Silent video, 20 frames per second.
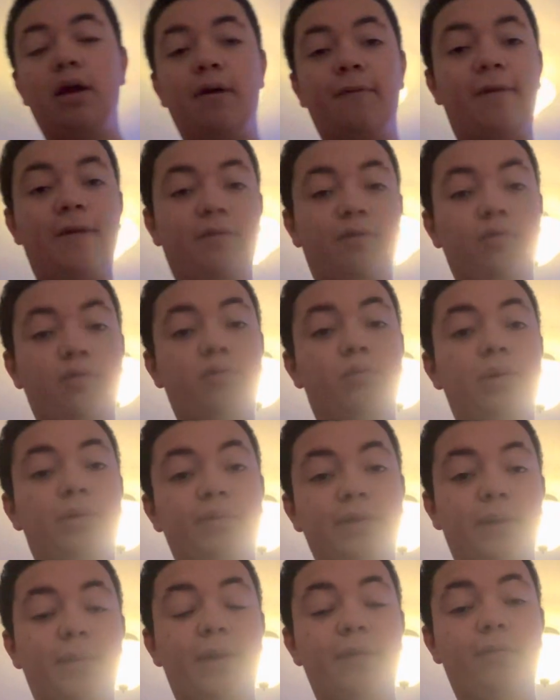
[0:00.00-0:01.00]
512
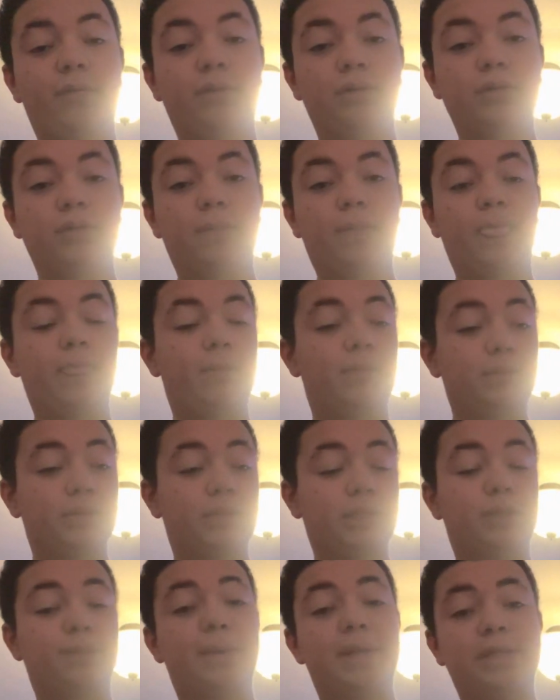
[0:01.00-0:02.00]
gigabyte version, the most
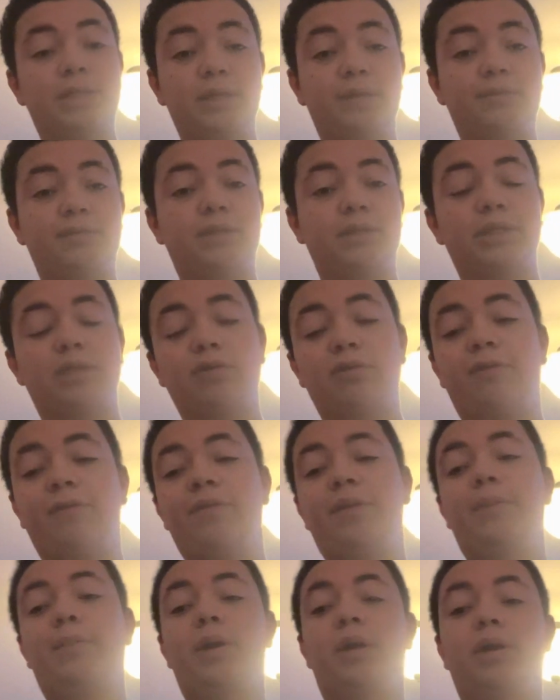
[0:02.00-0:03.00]
expensive,
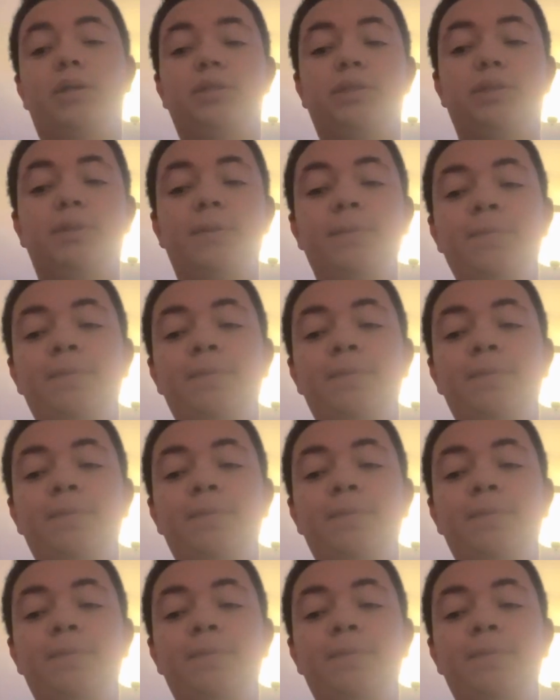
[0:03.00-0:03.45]
$650.